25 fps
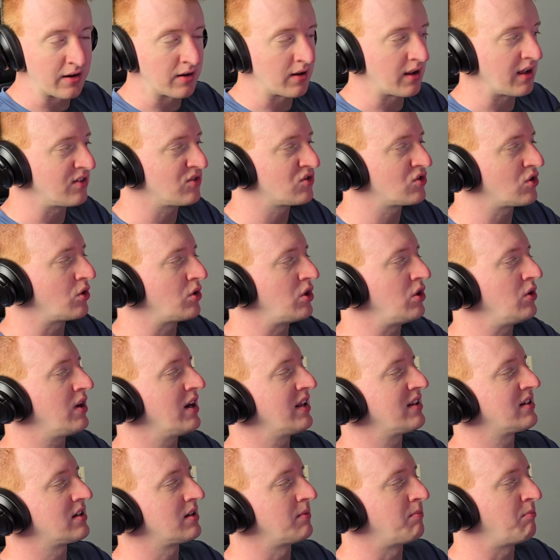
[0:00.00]
And so you
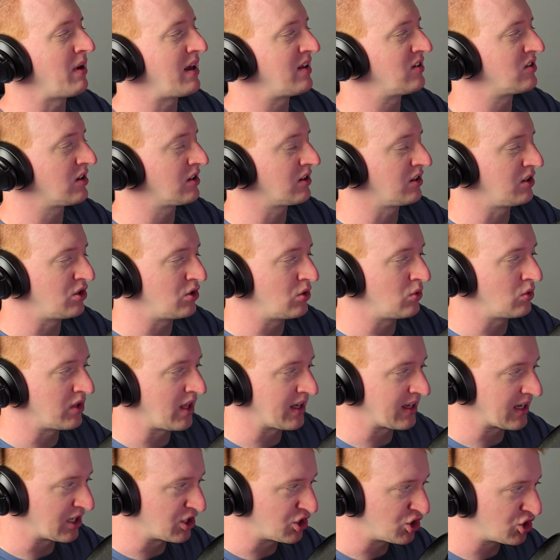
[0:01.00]
get to basically do
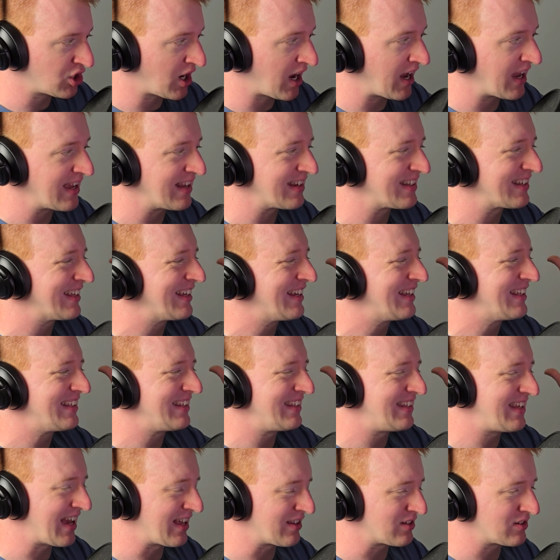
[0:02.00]
like a giant,
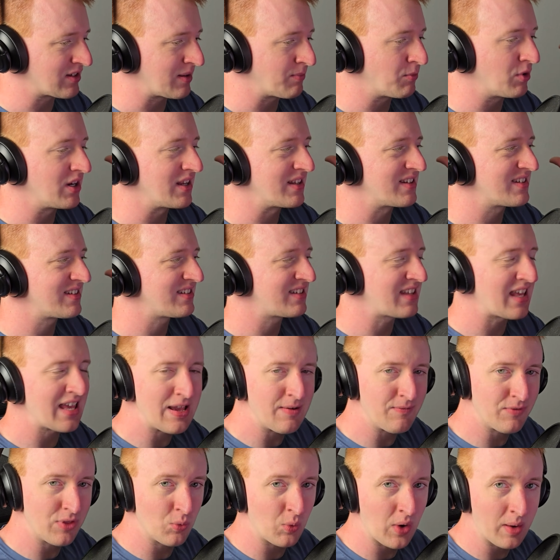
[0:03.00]
yes, I'm going to
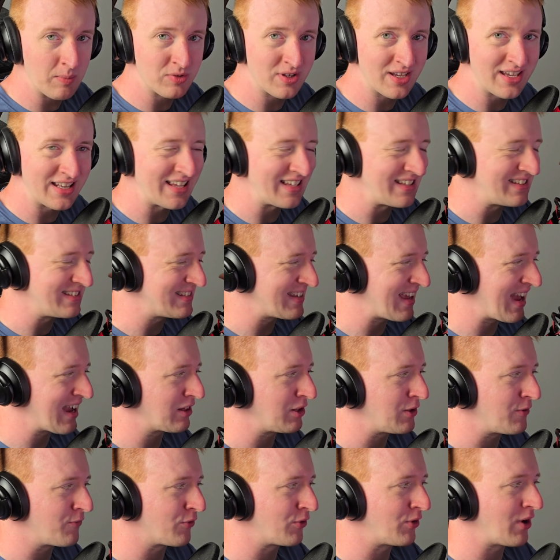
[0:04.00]
save the website
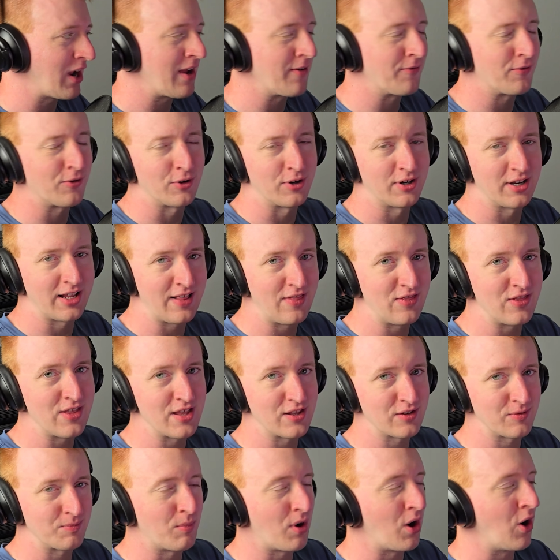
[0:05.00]
exactly forever in
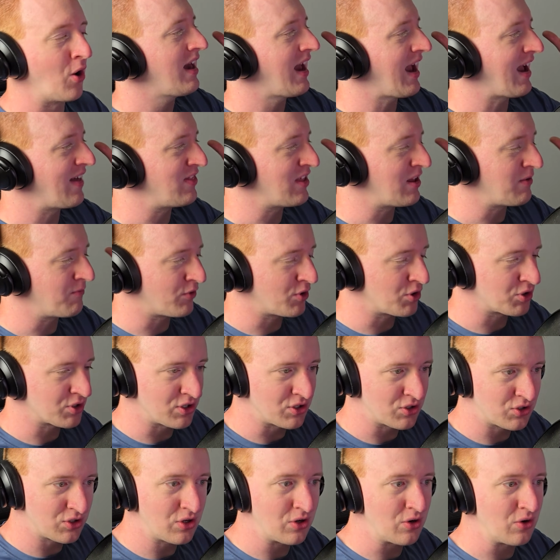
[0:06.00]
this mode. And then
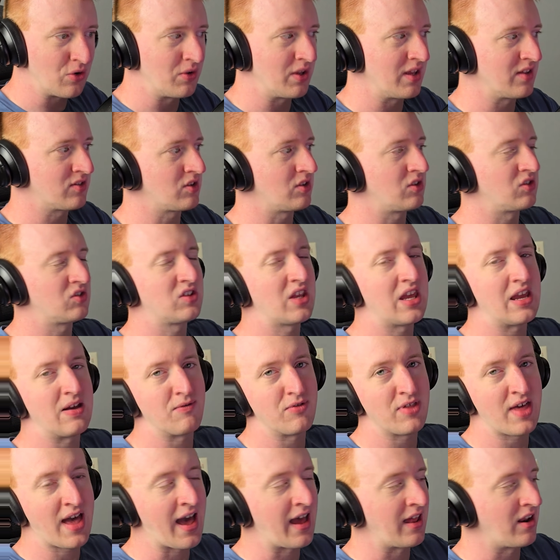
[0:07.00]
version 2, yes, I'll save
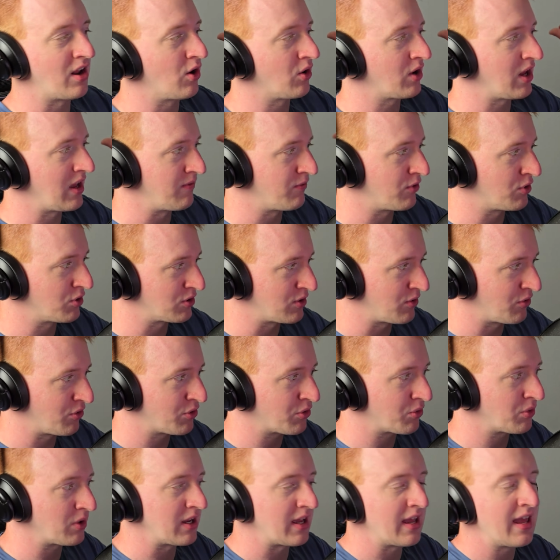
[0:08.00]
that. Okay, version
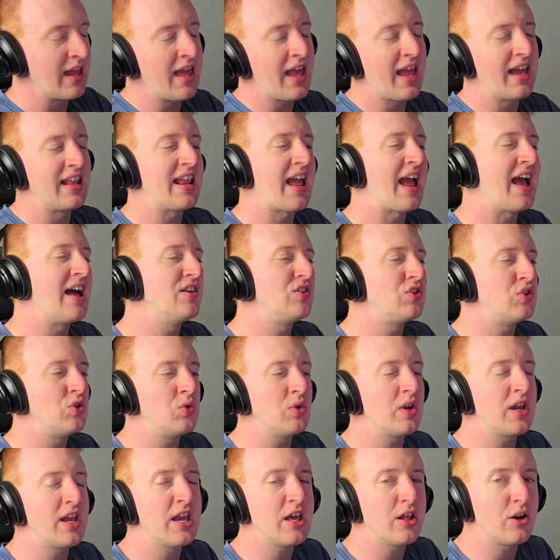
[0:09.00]
3. And as
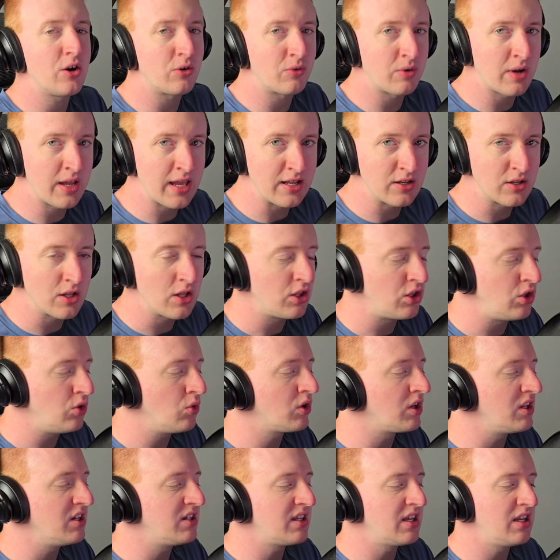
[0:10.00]
you iterate, you
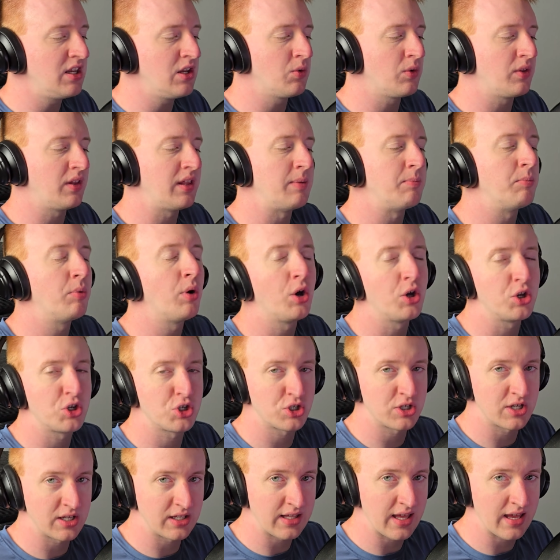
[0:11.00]
continually
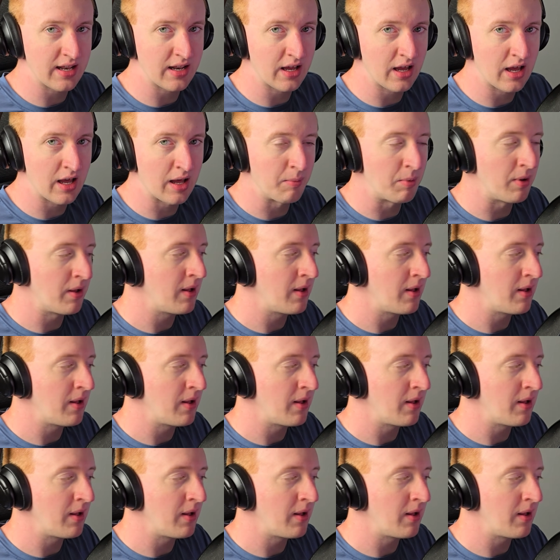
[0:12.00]
push to GitHub,